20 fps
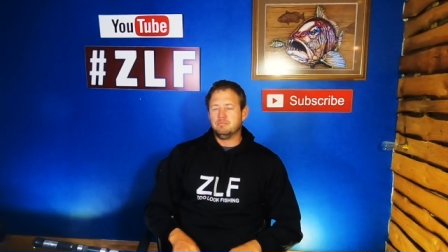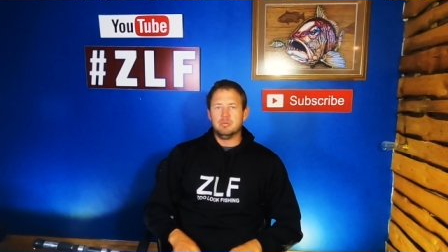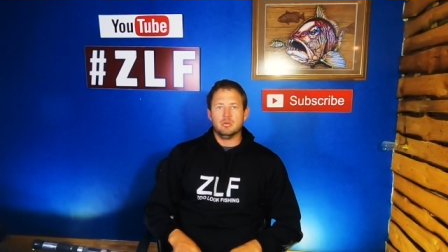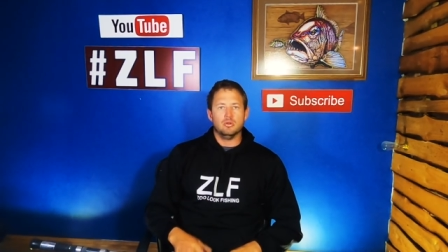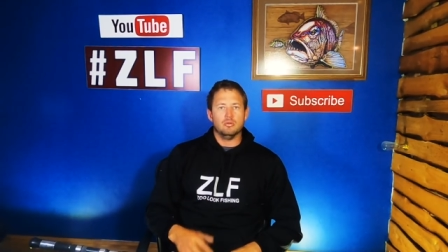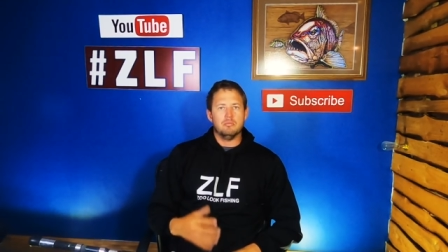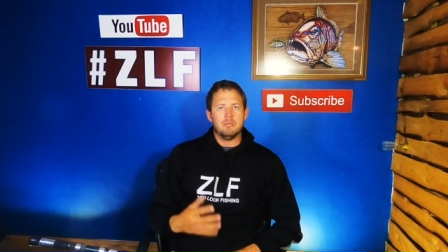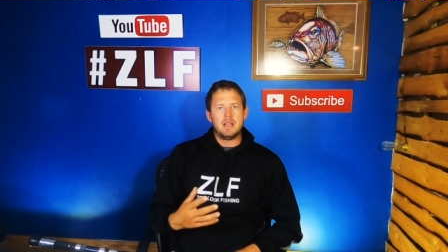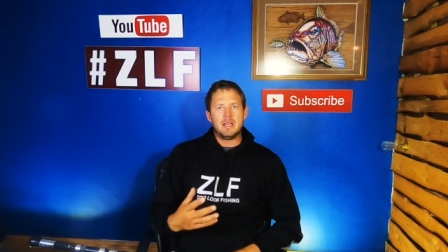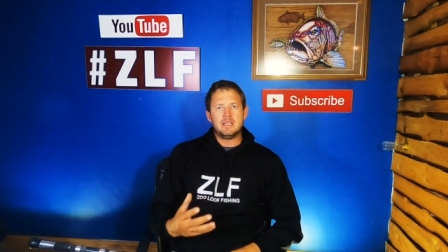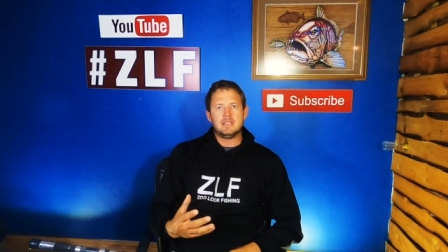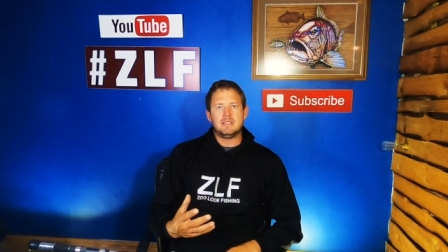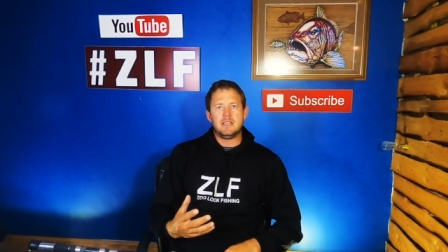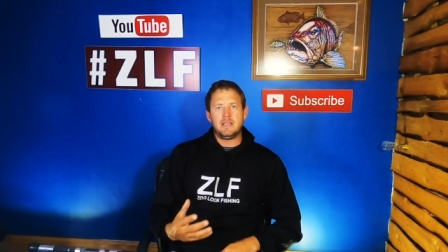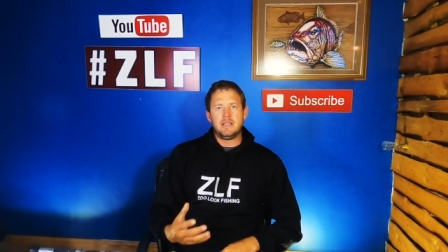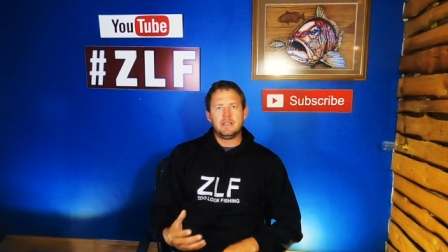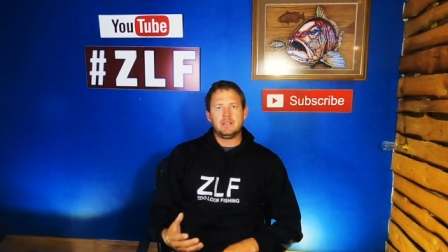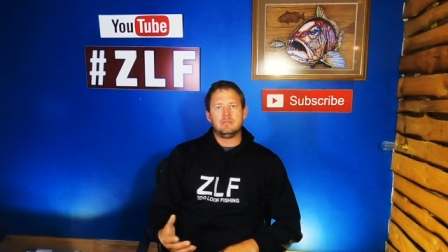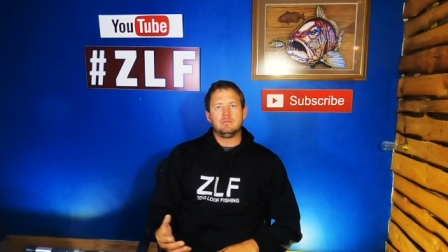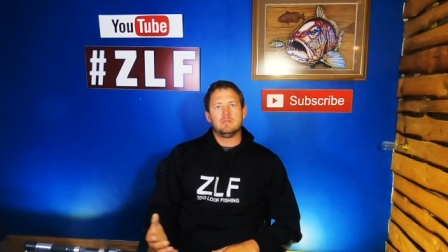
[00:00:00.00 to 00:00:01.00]
bull mullet
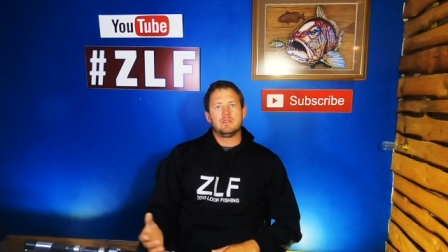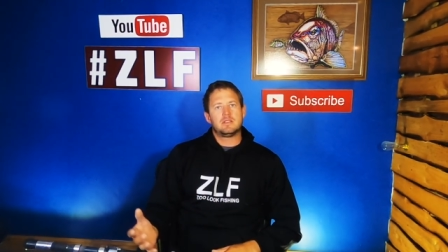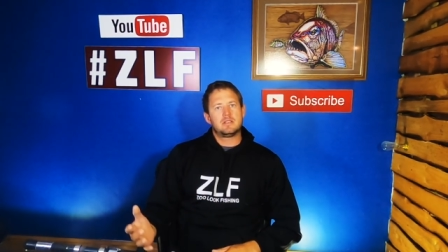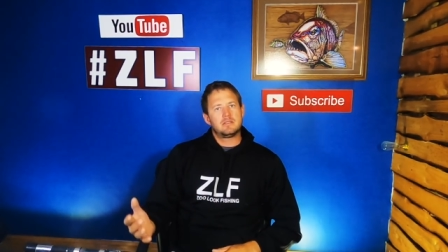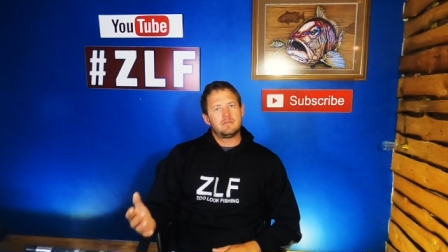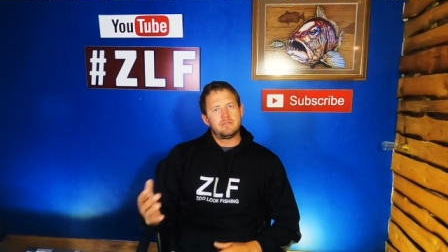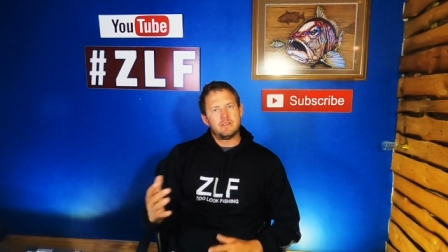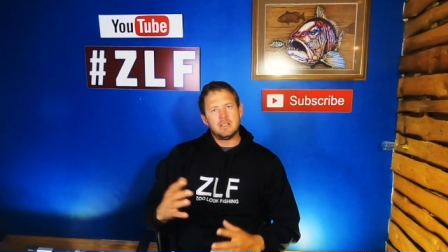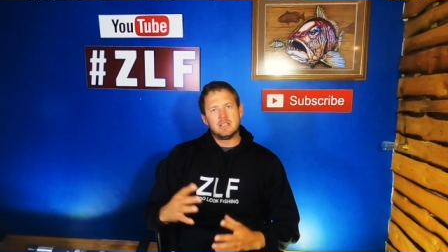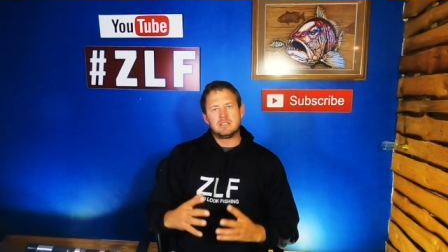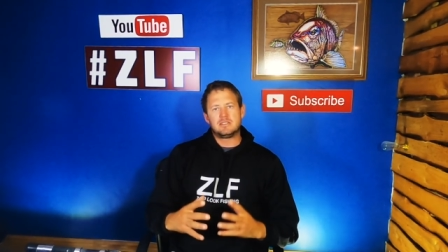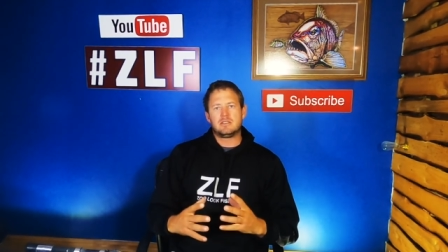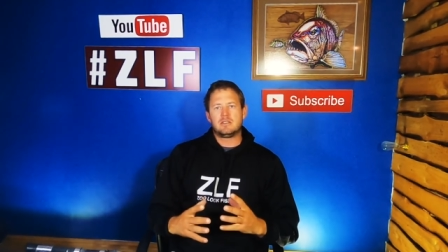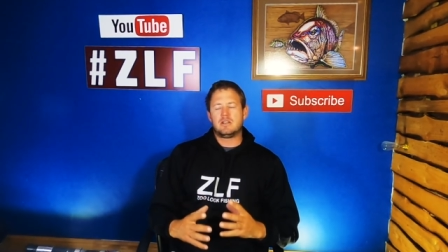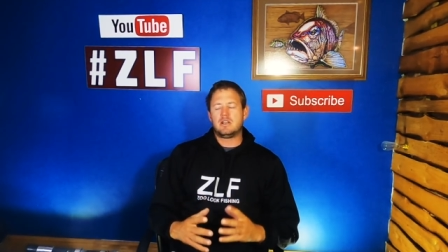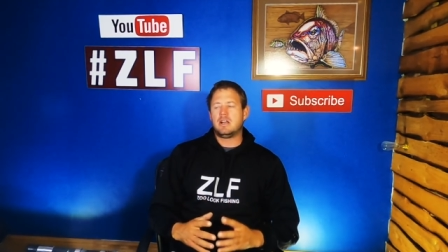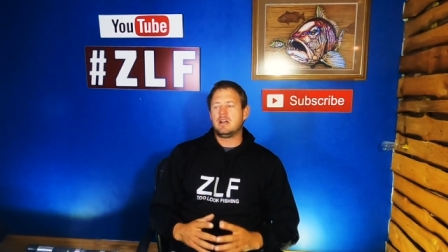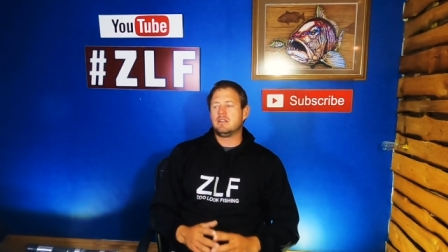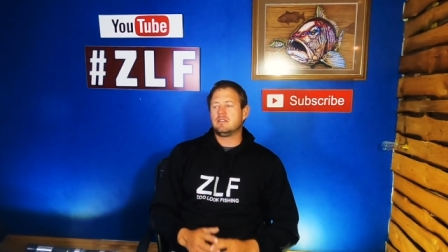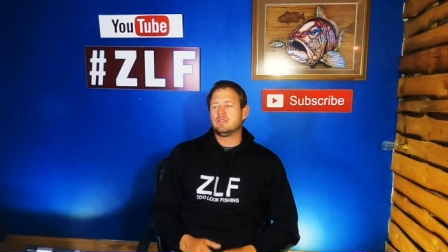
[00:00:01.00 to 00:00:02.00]
head with fillets
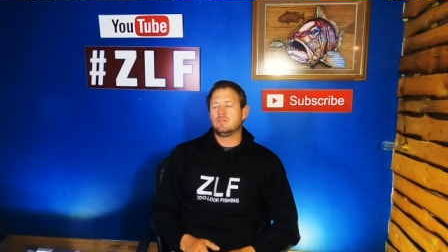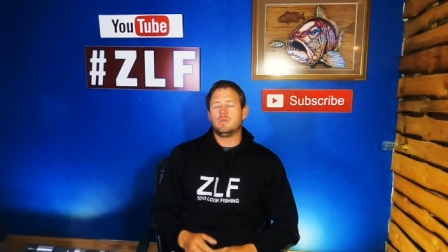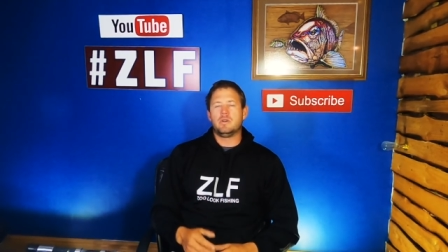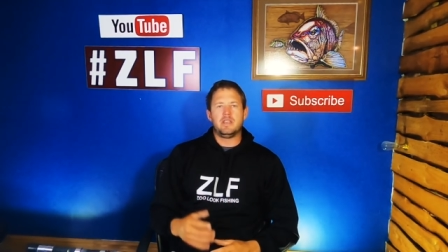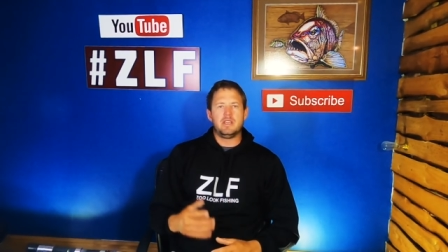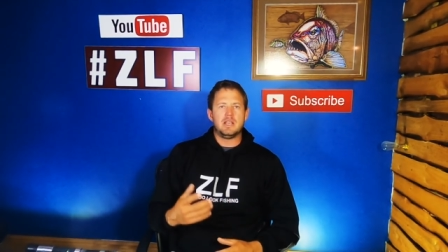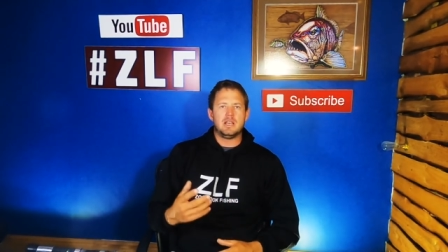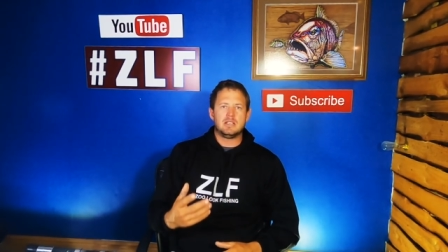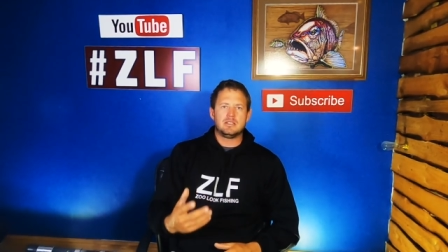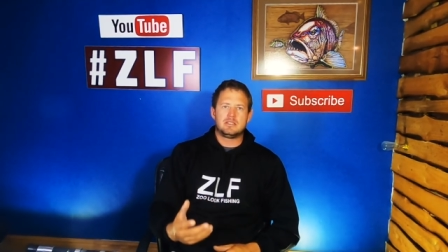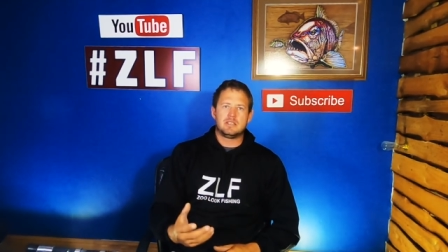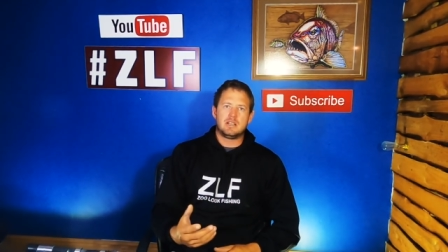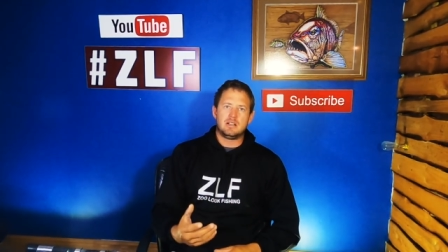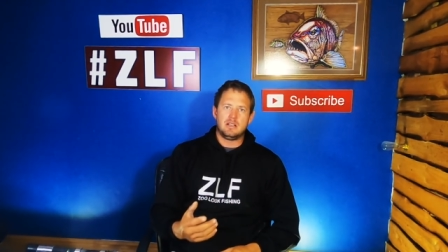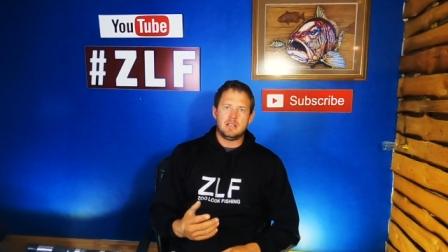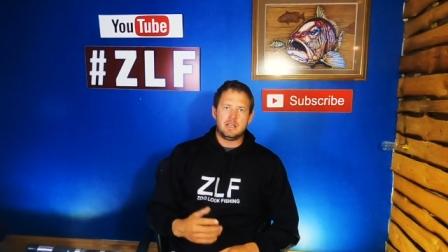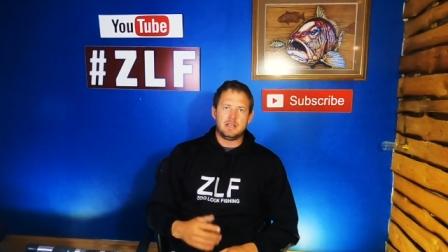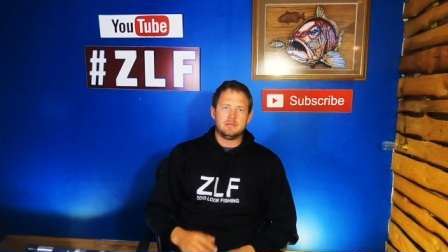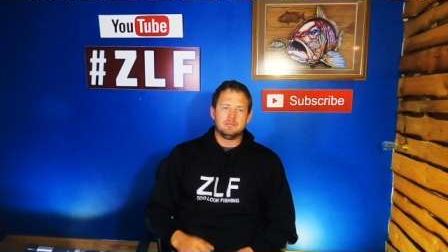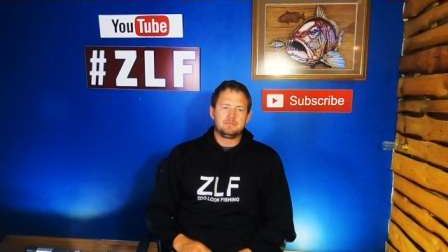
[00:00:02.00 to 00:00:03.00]
around or a yellowtail
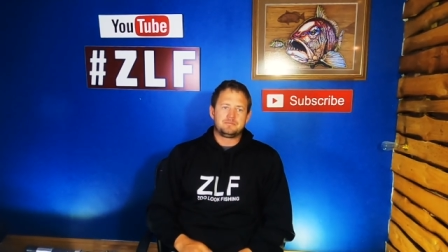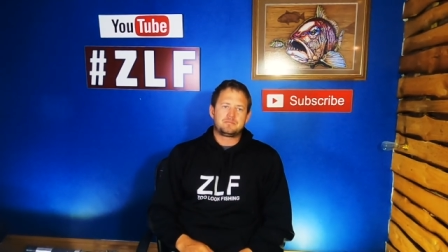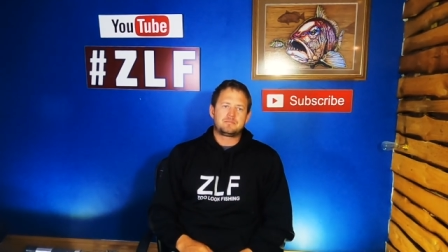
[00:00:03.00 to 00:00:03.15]
head,